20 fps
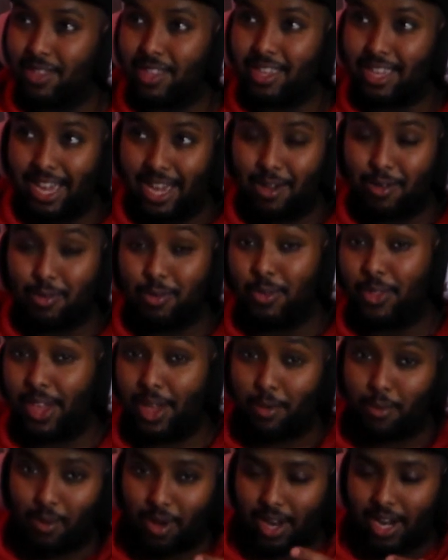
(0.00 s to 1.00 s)
get who they
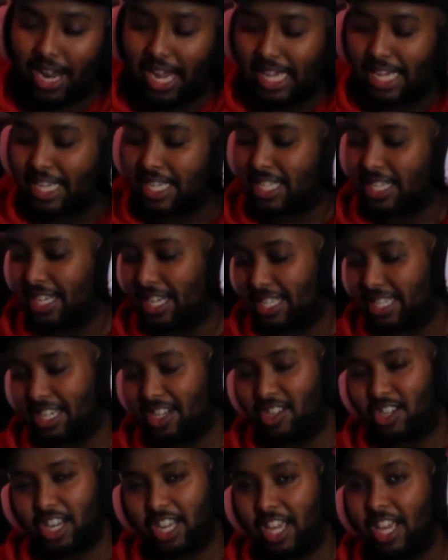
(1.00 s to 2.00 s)
want, I guess,
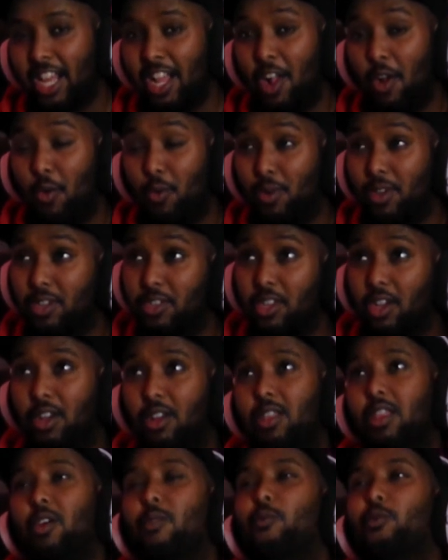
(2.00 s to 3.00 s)
essentially, was
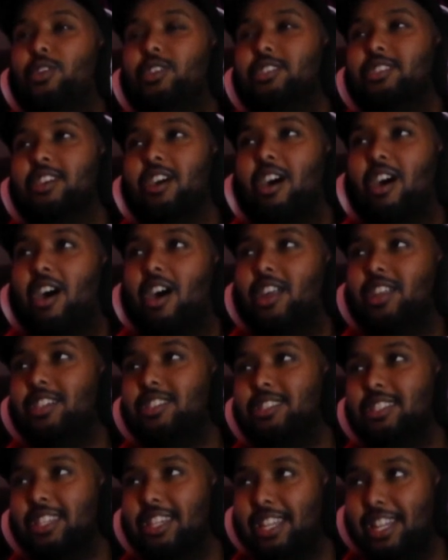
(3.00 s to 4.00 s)

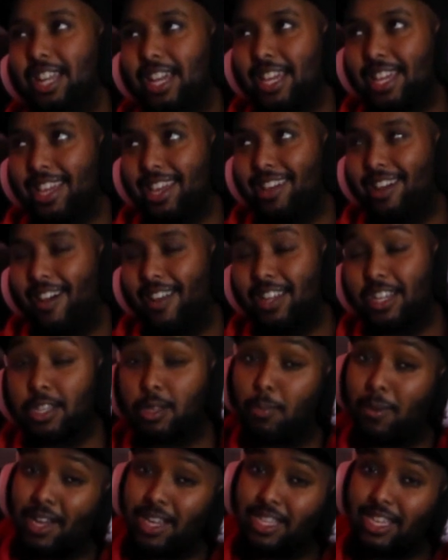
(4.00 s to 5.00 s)
honestly like
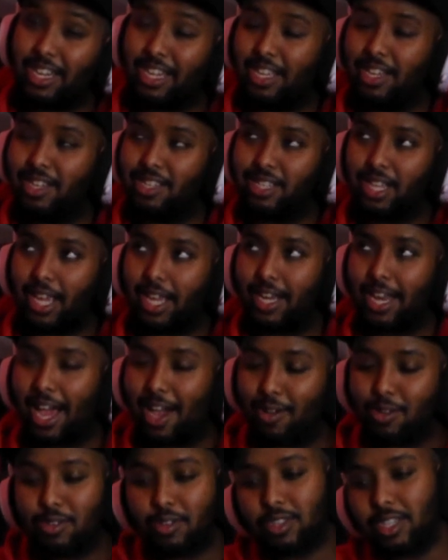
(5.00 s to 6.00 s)
unexpected, because like now
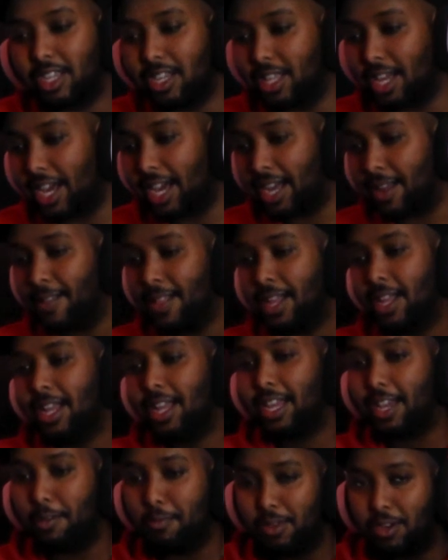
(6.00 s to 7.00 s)
you see that
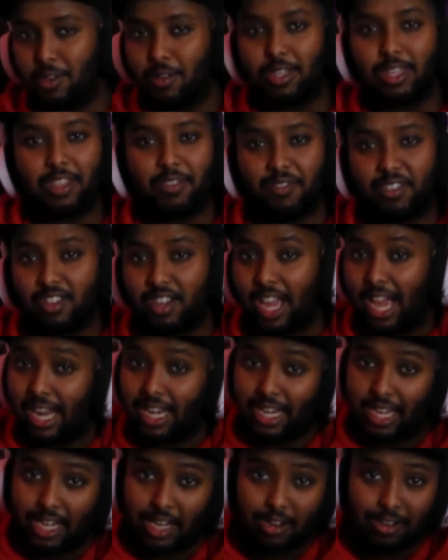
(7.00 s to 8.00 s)
Himeno at the very end
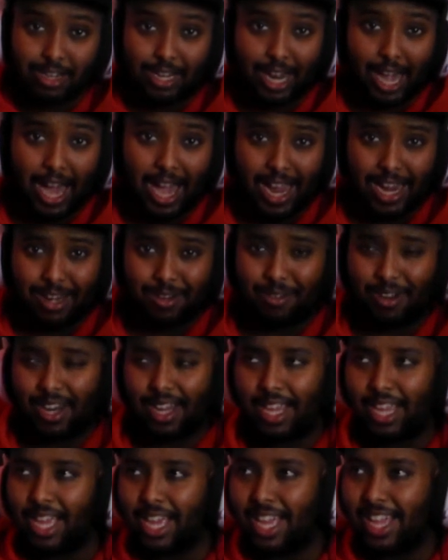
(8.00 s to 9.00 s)
here died, right?